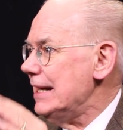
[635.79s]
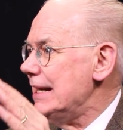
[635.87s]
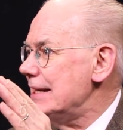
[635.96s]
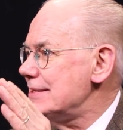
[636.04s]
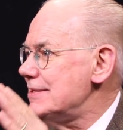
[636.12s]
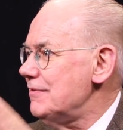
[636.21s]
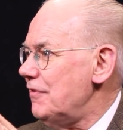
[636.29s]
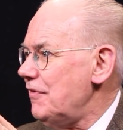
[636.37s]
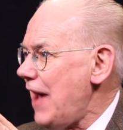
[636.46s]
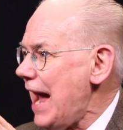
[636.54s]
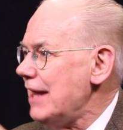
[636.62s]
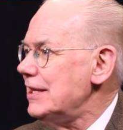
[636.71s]
is the
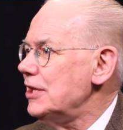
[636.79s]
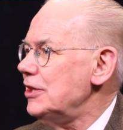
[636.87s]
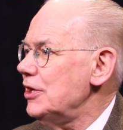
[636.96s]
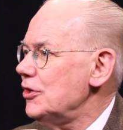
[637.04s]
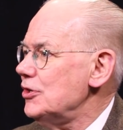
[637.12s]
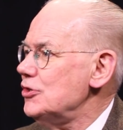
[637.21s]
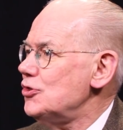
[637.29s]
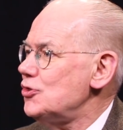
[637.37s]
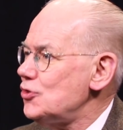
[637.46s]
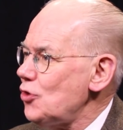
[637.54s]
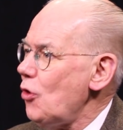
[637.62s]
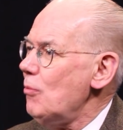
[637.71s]
fact that there is
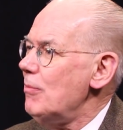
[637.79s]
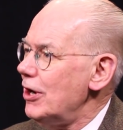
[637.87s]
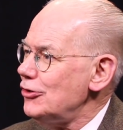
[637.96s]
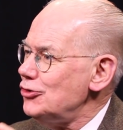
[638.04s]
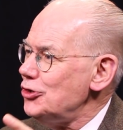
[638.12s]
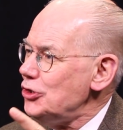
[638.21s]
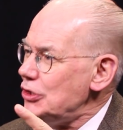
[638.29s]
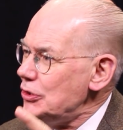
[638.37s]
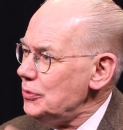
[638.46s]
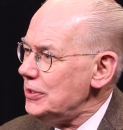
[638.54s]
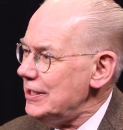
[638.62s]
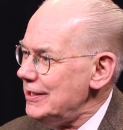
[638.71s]
so much
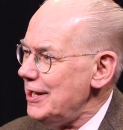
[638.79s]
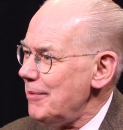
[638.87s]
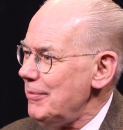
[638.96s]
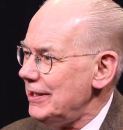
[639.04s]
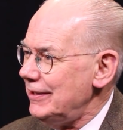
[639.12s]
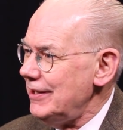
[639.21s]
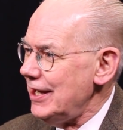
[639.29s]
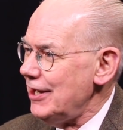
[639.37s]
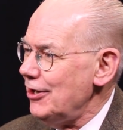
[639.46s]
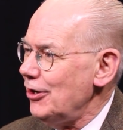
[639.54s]
unanimity